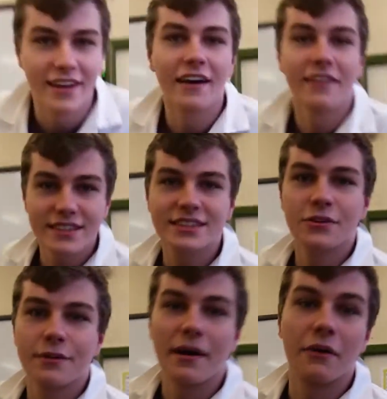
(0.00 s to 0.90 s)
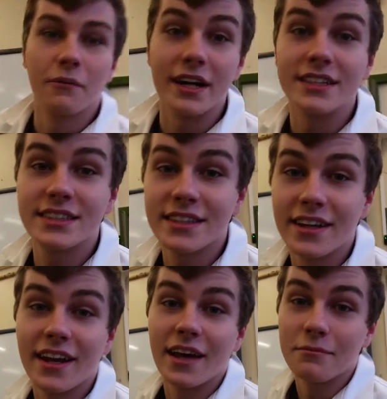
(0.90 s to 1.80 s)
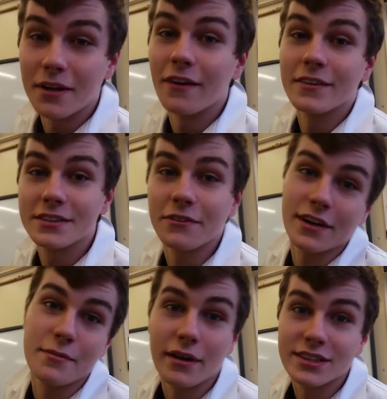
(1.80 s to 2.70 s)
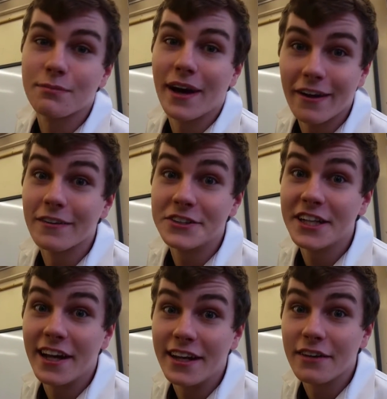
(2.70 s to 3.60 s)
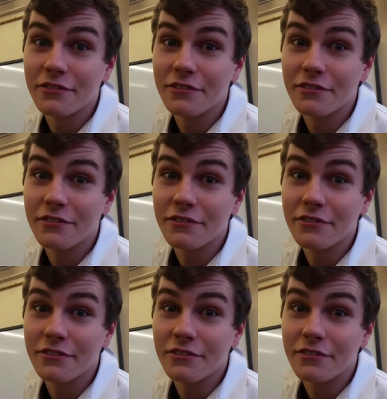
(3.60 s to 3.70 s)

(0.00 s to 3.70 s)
Now let's talk about waste, and I'm not talking about the biology A